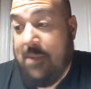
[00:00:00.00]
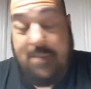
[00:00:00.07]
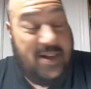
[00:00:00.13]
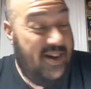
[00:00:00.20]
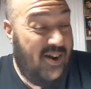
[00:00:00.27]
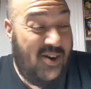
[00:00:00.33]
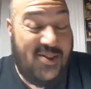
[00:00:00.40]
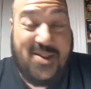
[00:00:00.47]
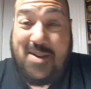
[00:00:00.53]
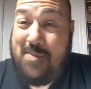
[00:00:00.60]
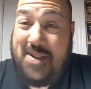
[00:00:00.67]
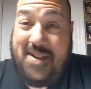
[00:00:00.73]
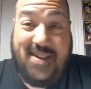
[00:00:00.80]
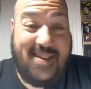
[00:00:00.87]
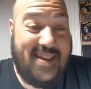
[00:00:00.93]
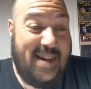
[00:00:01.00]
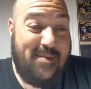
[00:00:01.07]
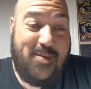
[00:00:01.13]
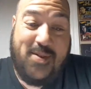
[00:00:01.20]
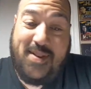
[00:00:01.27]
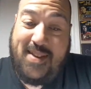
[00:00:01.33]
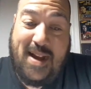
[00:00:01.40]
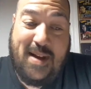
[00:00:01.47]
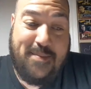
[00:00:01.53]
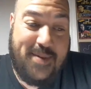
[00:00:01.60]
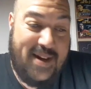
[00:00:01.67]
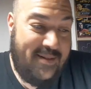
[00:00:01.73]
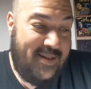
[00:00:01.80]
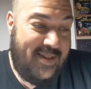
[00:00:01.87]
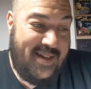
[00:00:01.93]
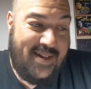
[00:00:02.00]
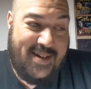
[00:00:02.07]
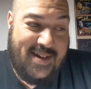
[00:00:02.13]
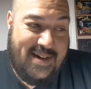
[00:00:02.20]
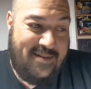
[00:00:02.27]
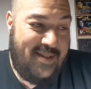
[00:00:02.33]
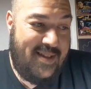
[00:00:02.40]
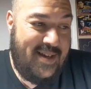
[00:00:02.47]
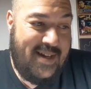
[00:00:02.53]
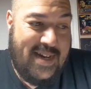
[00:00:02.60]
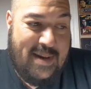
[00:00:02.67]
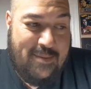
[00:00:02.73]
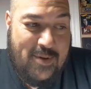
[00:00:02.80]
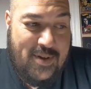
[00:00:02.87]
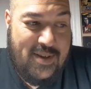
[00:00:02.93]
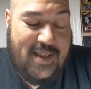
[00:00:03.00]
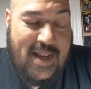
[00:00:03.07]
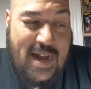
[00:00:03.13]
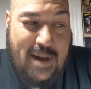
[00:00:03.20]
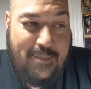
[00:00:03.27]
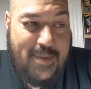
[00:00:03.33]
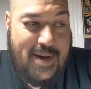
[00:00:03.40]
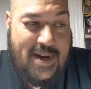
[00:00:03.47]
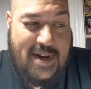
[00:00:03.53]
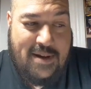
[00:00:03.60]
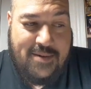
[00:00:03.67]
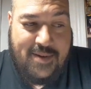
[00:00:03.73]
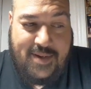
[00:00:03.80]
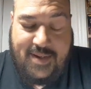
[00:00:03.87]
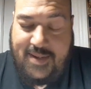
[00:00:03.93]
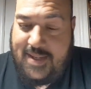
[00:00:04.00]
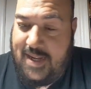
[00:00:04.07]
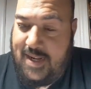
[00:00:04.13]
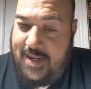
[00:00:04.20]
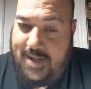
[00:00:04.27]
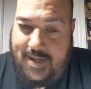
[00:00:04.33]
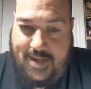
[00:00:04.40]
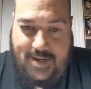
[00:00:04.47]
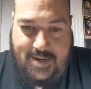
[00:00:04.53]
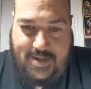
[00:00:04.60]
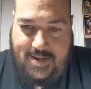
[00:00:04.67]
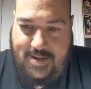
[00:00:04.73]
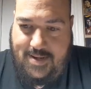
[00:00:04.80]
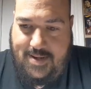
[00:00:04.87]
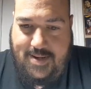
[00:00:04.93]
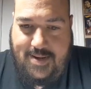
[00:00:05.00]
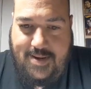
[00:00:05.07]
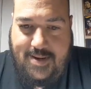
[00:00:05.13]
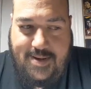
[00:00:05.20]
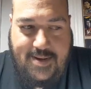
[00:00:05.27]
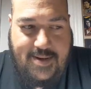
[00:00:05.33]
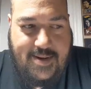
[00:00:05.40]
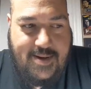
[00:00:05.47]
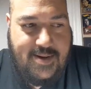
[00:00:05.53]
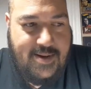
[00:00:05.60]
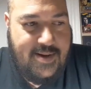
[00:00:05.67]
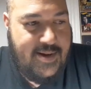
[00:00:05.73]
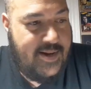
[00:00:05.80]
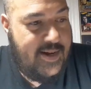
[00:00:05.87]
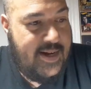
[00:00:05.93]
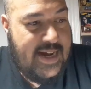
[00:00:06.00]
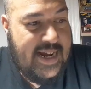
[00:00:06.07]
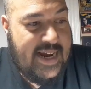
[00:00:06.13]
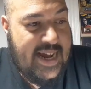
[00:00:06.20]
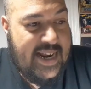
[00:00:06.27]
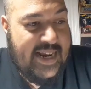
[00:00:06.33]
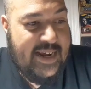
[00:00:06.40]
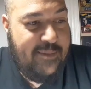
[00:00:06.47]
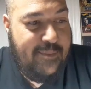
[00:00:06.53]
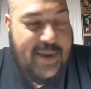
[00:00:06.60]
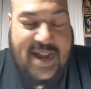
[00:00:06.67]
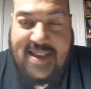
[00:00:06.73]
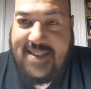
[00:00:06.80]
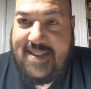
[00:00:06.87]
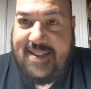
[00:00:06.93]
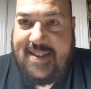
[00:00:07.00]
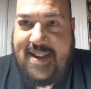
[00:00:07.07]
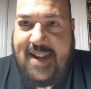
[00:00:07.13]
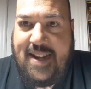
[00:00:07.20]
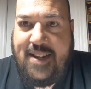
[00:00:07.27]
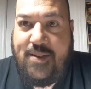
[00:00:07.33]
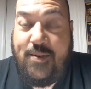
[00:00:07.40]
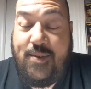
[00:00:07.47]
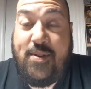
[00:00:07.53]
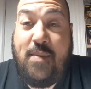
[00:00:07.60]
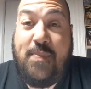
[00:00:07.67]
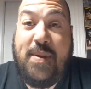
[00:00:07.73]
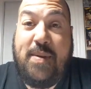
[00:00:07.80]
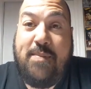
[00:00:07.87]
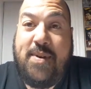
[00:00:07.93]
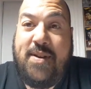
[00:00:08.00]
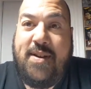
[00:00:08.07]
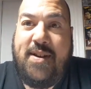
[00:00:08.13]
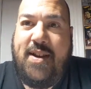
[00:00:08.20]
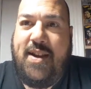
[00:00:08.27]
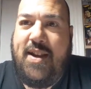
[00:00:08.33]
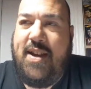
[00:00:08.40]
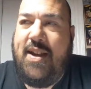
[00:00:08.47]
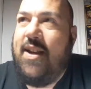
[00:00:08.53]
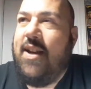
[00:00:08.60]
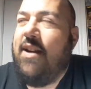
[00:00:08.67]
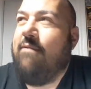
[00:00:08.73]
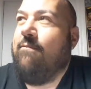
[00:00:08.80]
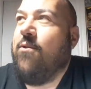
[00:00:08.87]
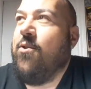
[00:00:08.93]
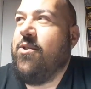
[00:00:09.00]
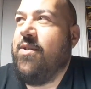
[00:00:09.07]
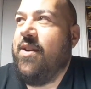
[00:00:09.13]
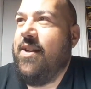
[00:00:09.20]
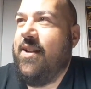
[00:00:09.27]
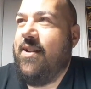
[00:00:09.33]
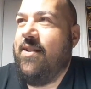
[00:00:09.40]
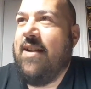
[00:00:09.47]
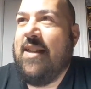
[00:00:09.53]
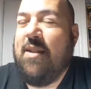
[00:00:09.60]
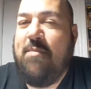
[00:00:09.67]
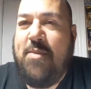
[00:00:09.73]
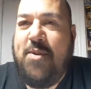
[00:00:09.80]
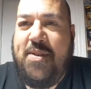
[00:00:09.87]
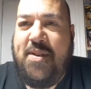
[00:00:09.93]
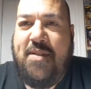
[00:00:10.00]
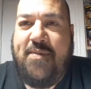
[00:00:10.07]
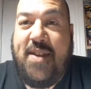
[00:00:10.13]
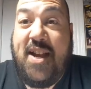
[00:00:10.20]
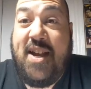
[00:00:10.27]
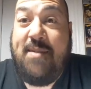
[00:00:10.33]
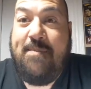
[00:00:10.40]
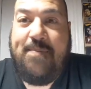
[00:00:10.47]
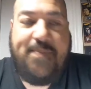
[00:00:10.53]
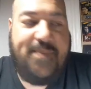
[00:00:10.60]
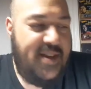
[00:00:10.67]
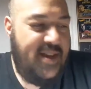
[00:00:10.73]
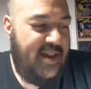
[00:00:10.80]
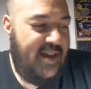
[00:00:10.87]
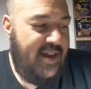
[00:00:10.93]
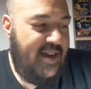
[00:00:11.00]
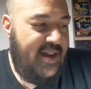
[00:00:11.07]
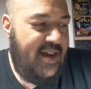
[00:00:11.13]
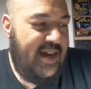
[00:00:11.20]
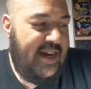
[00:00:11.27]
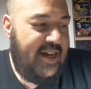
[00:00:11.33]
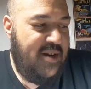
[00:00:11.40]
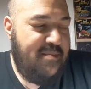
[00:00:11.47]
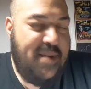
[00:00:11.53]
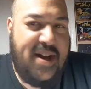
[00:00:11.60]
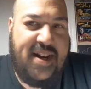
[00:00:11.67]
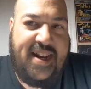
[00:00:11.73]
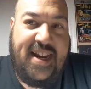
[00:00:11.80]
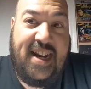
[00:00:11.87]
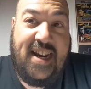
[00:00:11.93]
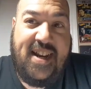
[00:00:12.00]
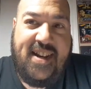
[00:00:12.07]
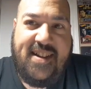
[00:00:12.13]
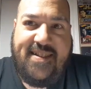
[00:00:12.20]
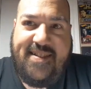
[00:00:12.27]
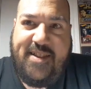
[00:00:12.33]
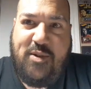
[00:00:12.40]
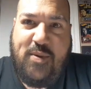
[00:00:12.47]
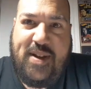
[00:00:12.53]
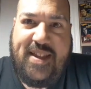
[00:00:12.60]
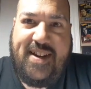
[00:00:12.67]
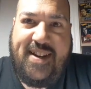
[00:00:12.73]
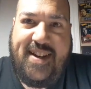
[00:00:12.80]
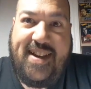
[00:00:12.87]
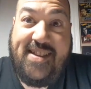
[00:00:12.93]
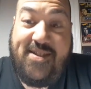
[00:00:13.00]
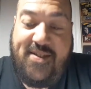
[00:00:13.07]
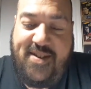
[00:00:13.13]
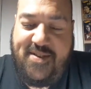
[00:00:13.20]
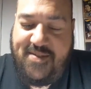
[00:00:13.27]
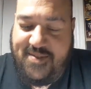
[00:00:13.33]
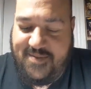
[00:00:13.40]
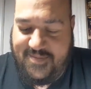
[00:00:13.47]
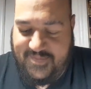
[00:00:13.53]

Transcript: But all the commissions came to a stop. Everything came to a stop, and I was just like, I gotta get past this. I gotta do something. But unfortunately, you're at the mercy of time and your body healing the way that it has to heal.